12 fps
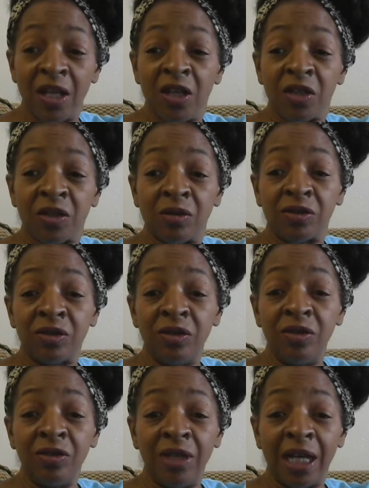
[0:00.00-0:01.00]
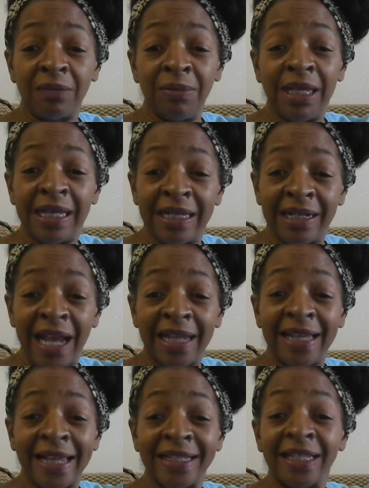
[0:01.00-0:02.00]
So to you young men, I'd
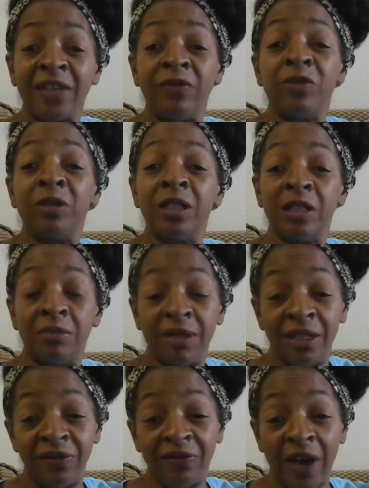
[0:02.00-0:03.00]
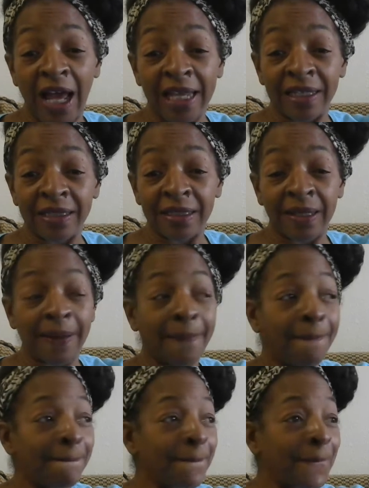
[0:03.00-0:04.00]
like to give you a little bit of advice.
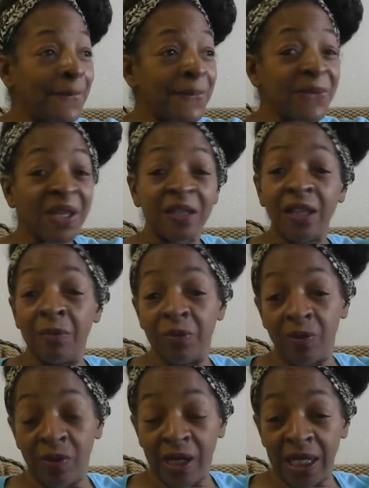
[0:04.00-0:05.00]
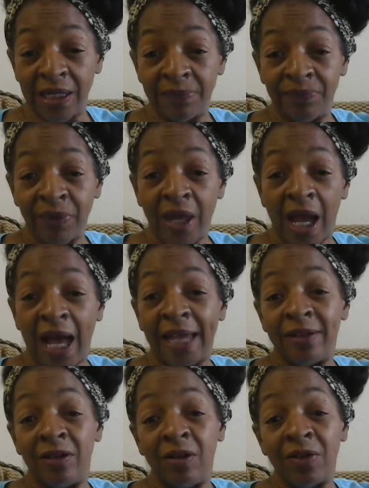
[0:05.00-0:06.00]
Number one, I
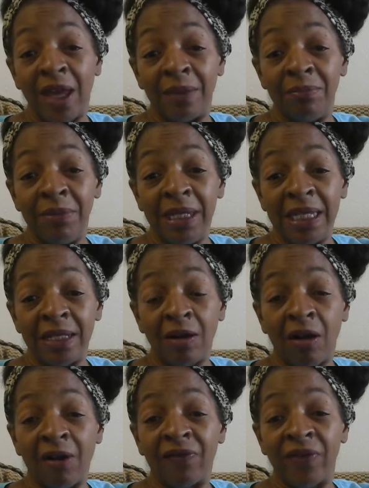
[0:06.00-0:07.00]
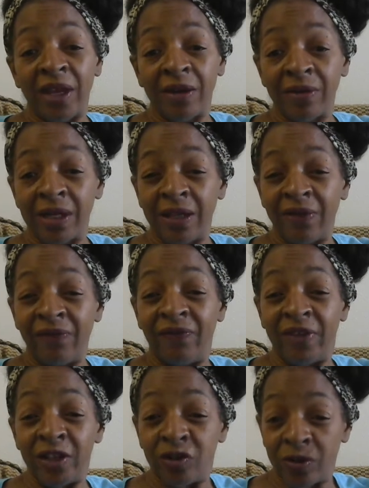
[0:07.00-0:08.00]
know that men are very
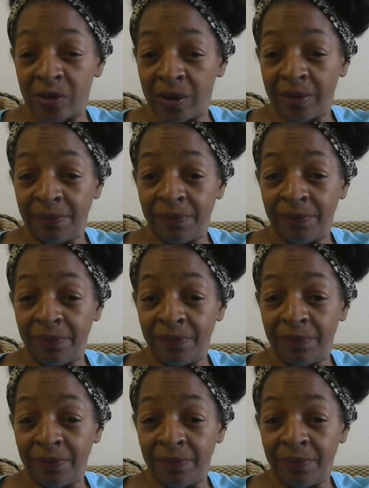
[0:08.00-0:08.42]
visual,